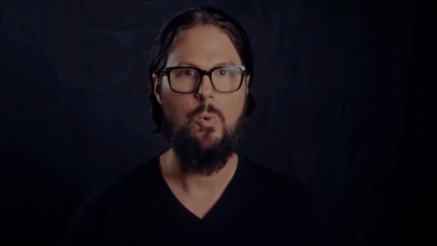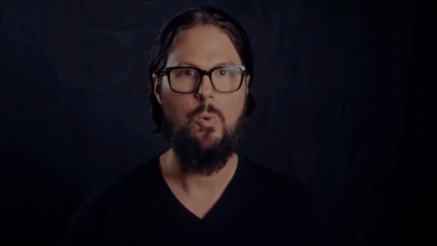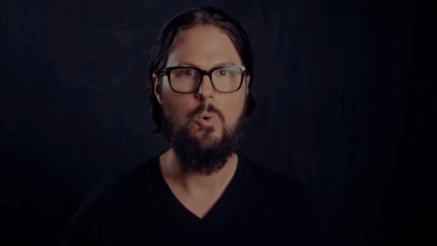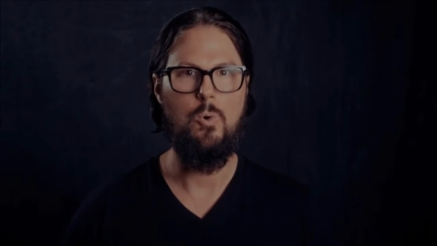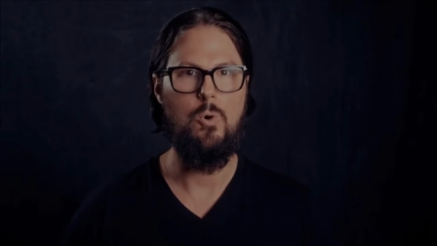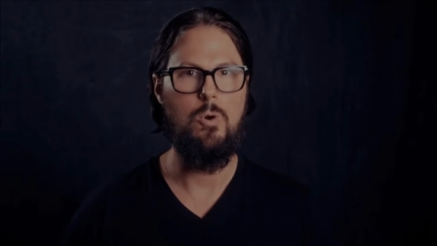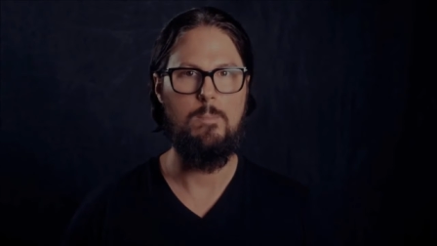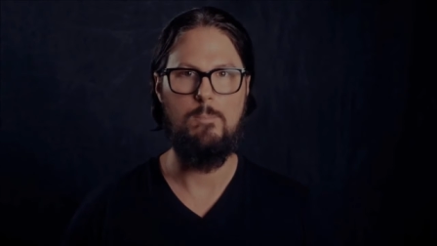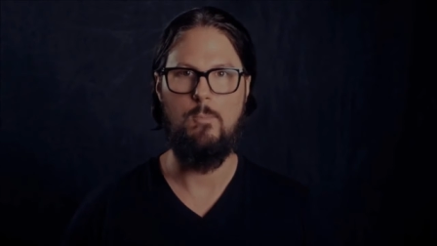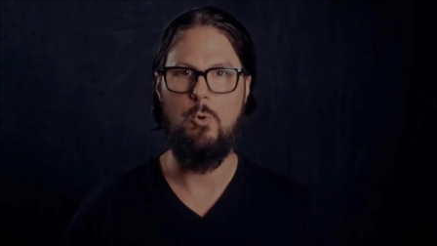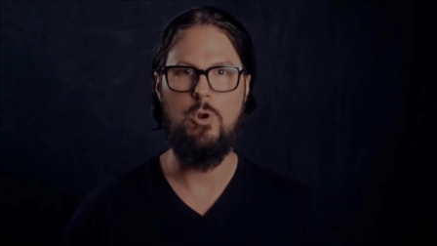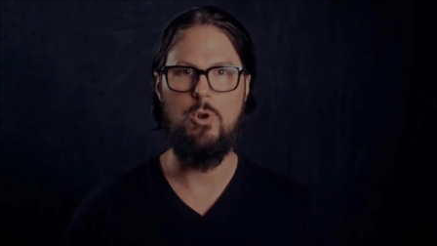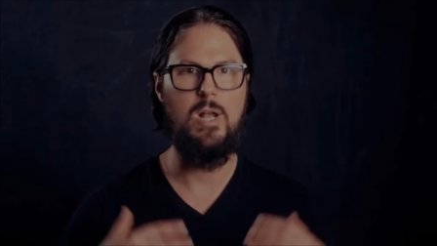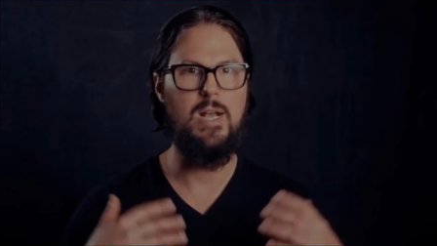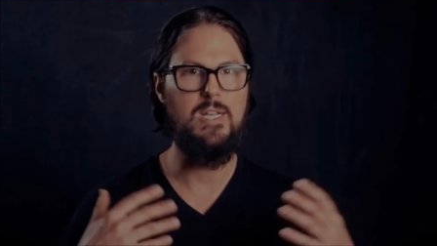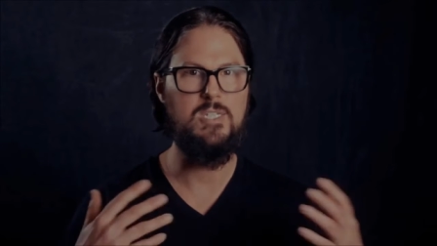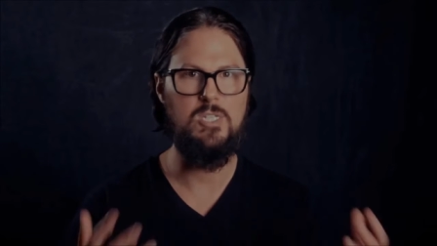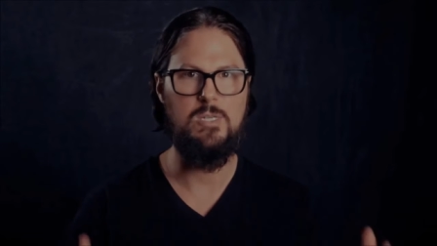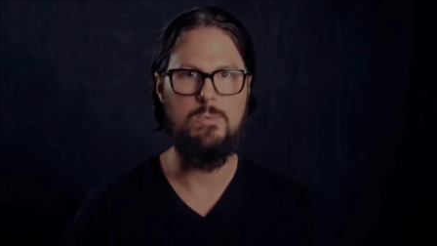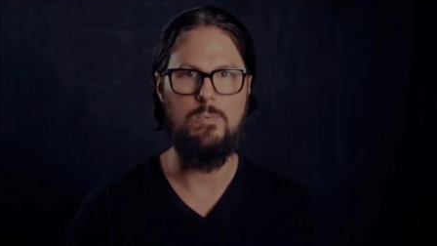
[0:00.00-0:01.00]
or more
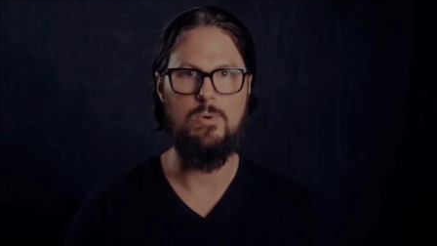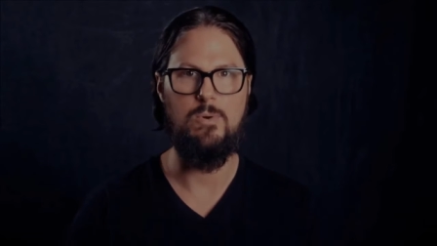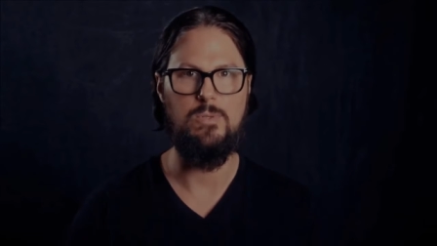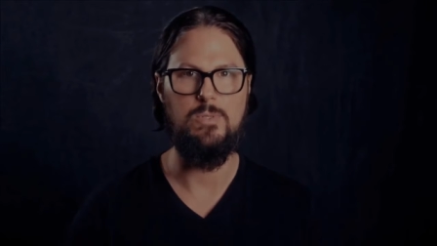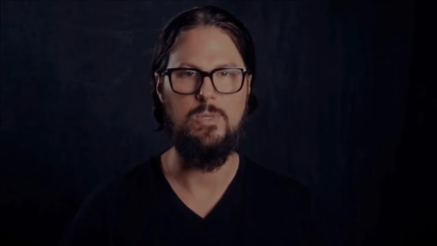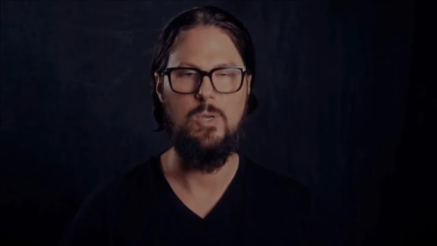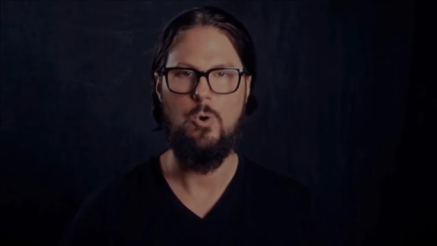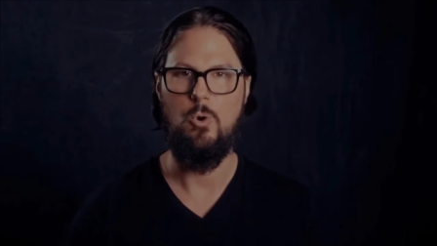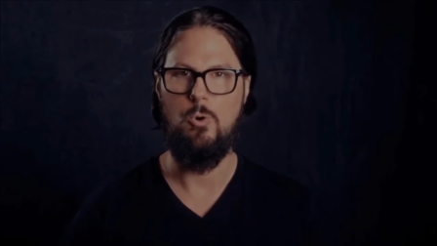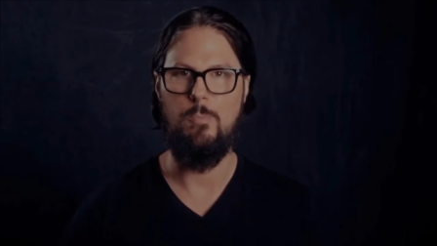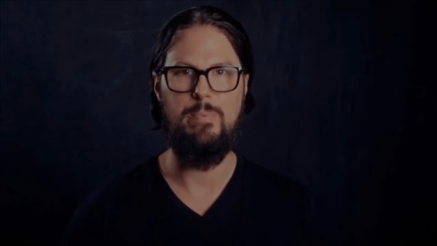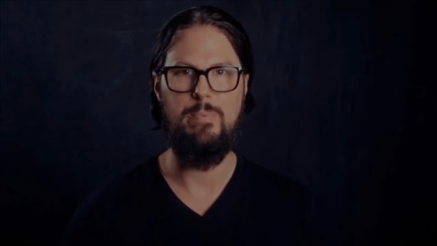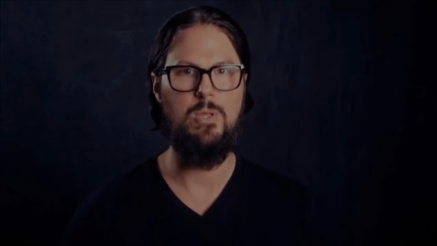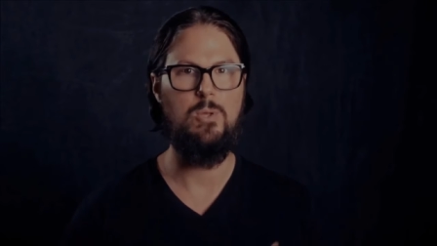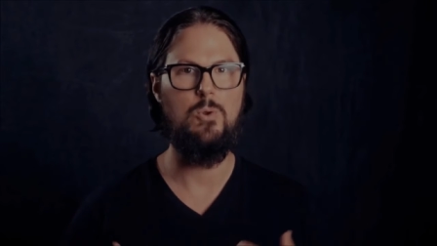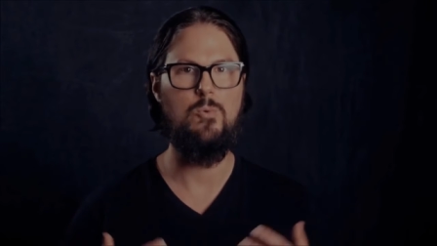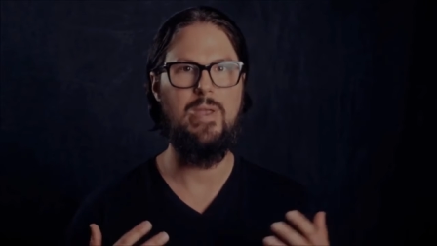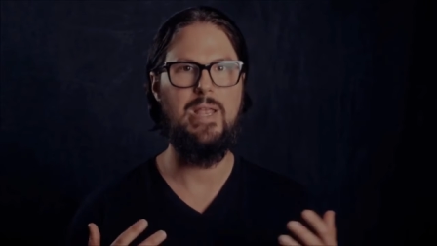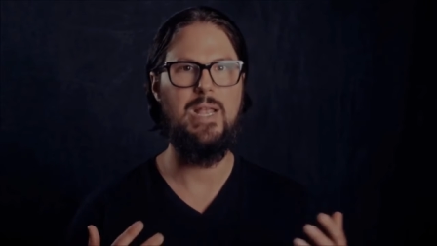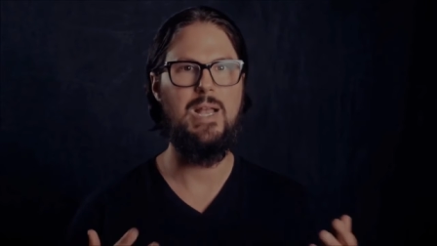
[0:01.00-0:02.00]
customers or
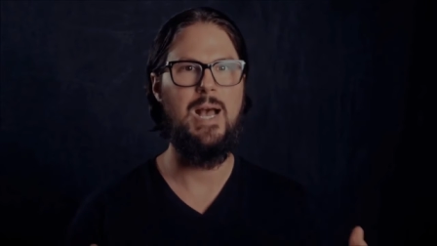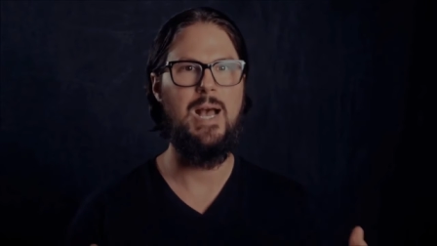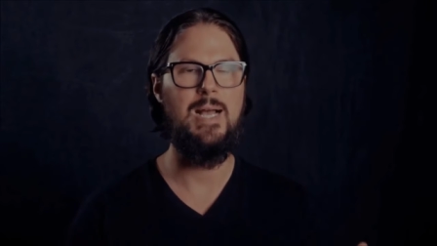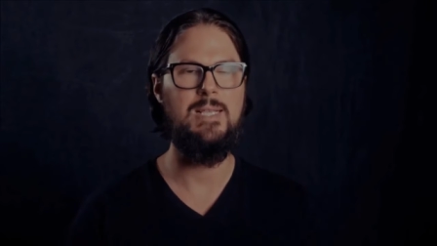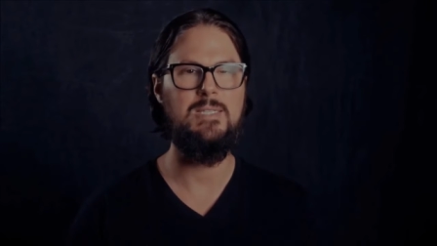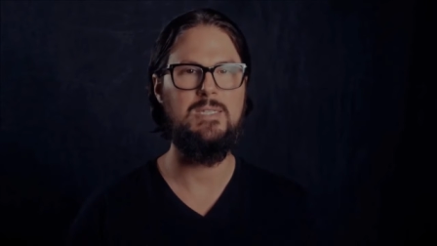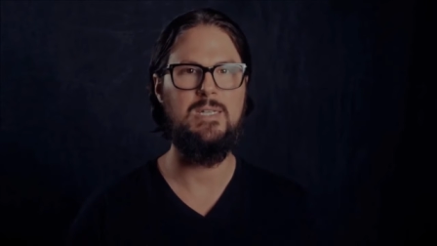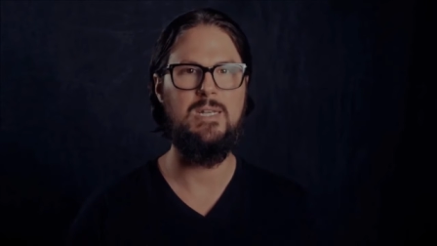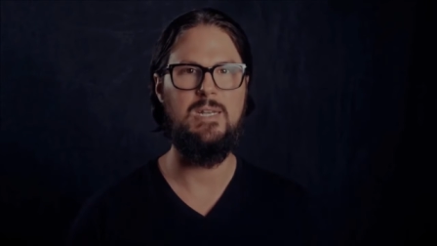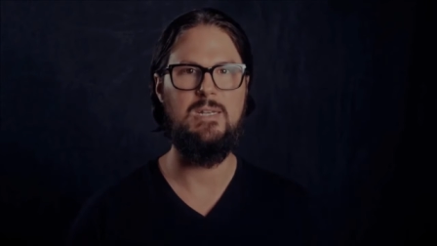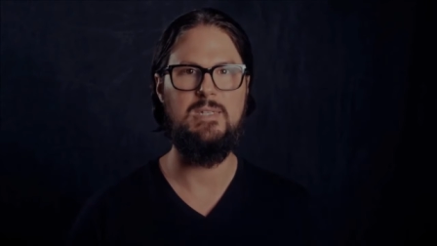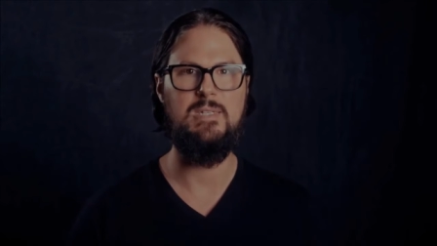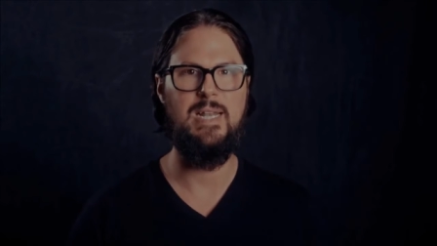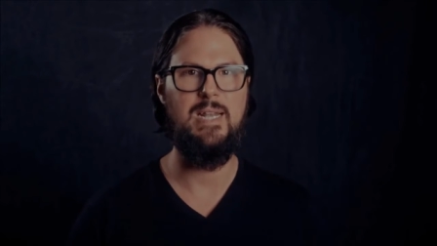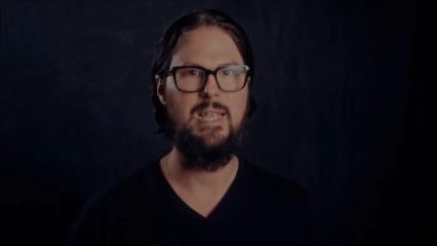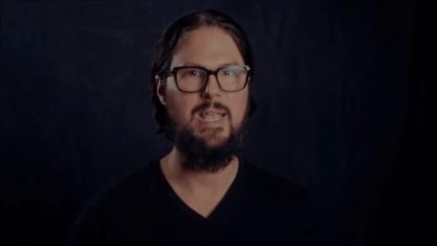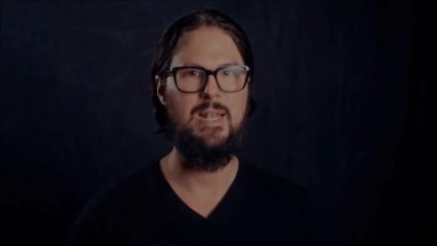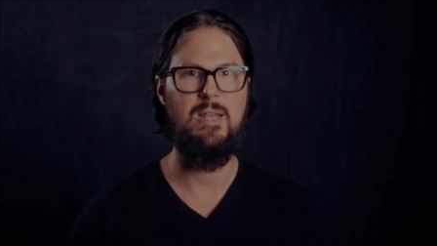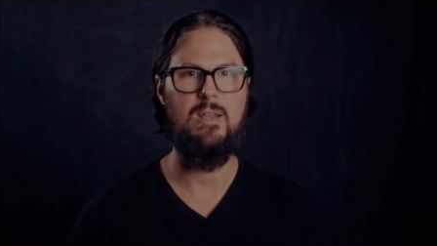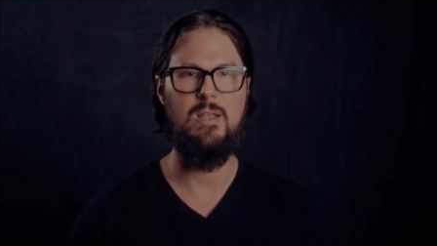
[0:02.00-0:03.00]
build great content and a
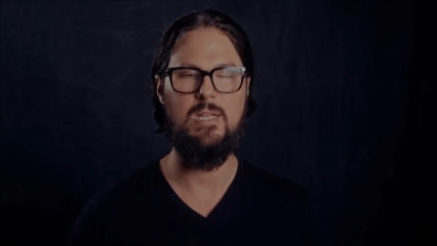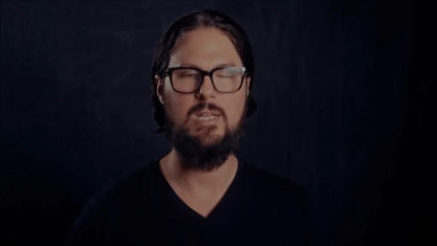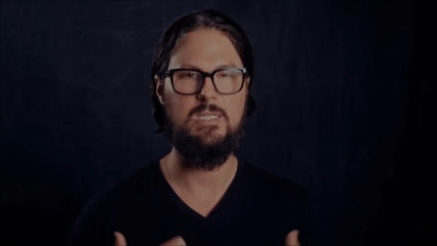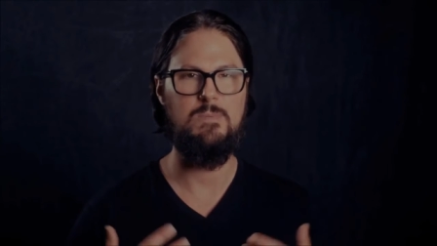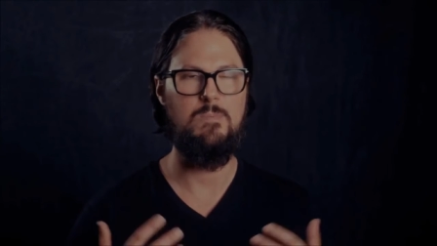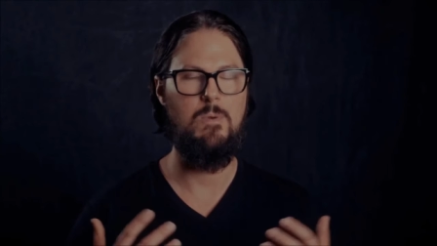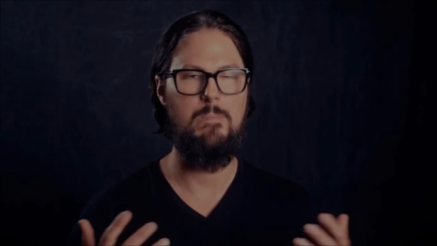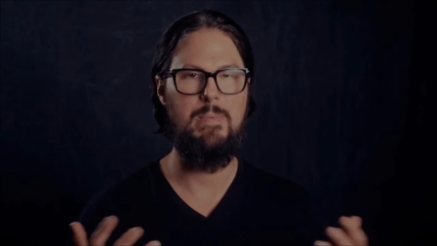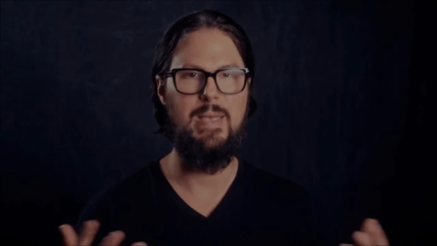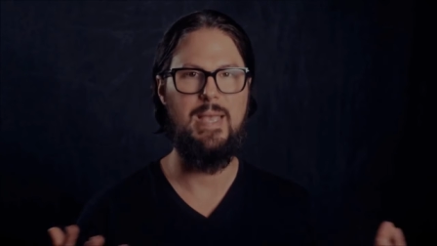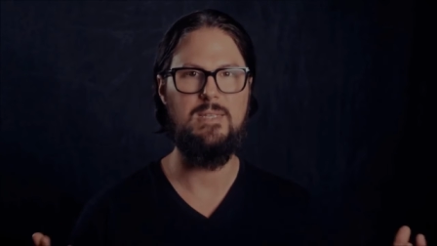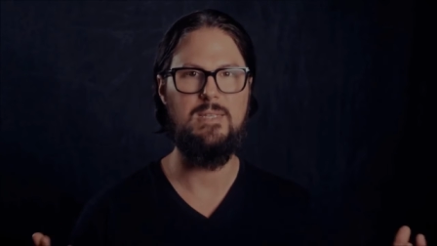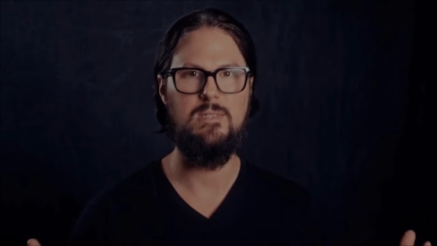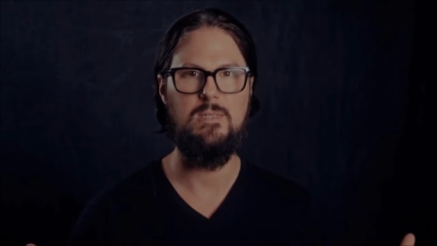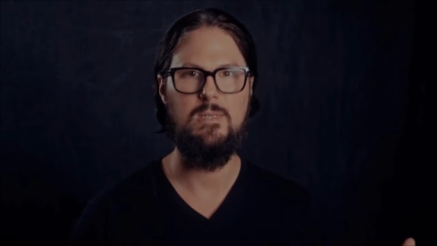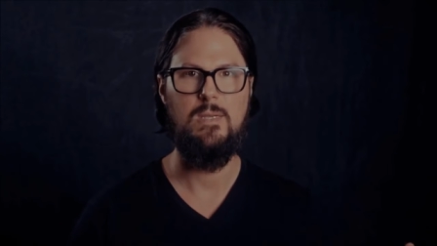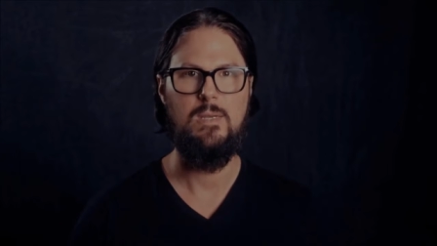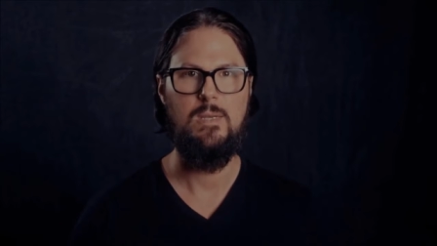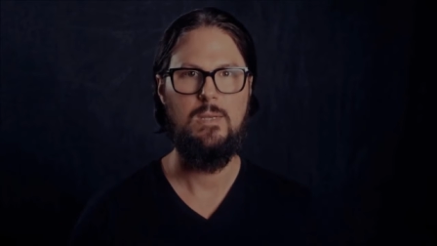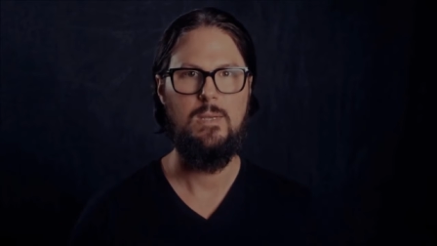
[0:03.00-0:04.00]
dedicated customer base